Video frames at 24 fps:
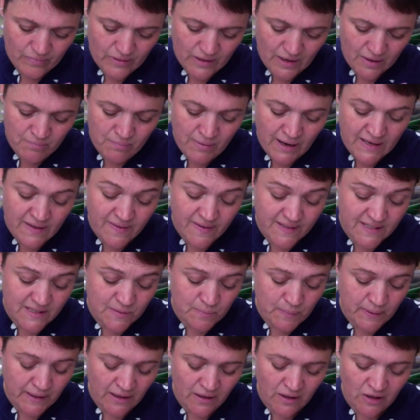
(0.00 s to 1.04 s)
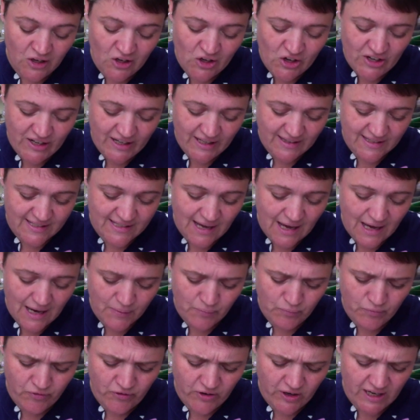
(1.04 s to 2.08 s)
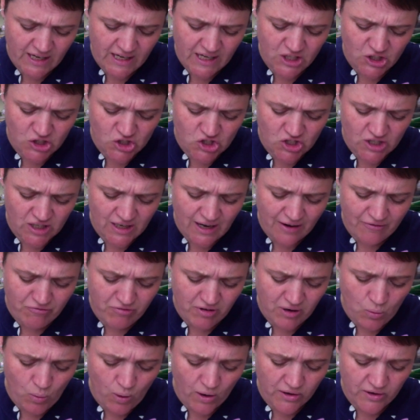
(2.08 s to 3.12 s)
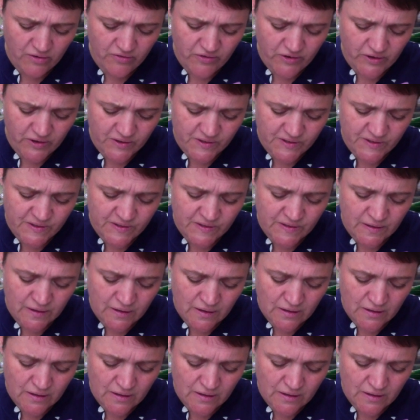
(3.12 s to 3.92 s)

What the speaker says: And may this be a learning time for each and every one of us.